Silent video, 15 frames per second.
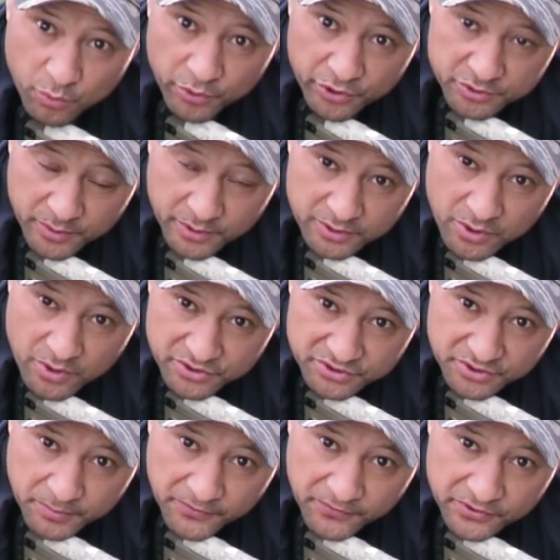all works well as long
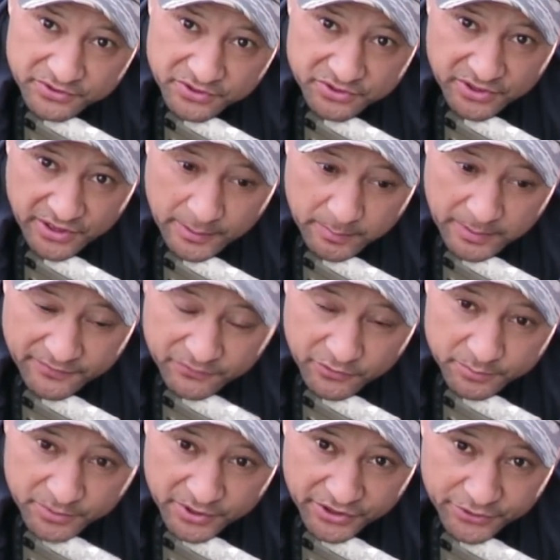as it provides a steady
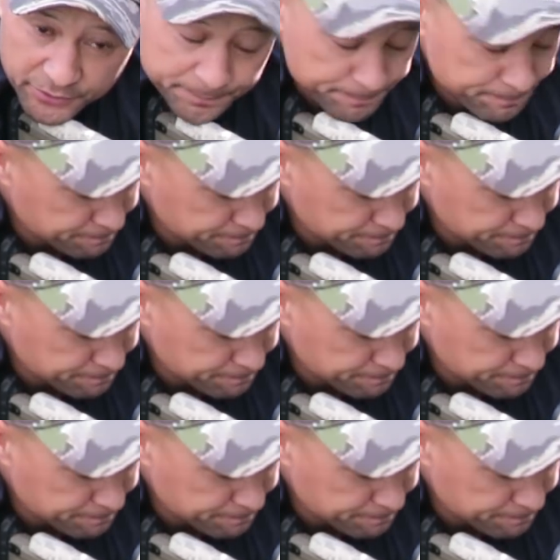platform to you.